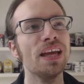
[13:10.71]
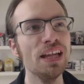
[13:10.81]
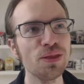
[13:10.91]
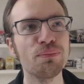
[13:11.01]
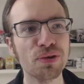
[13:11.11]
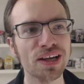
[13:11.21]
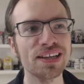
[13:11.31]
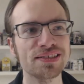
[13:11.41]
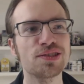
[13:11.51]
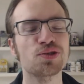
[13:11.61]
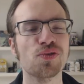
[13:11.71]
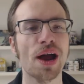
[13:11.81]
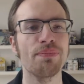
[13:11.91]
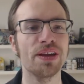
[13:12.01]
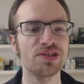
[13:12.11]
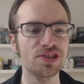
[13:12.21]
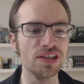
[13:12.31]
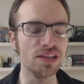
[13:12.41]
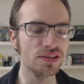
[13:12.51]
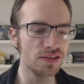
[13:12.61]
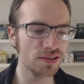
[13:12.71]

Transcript: in the book it is described that she,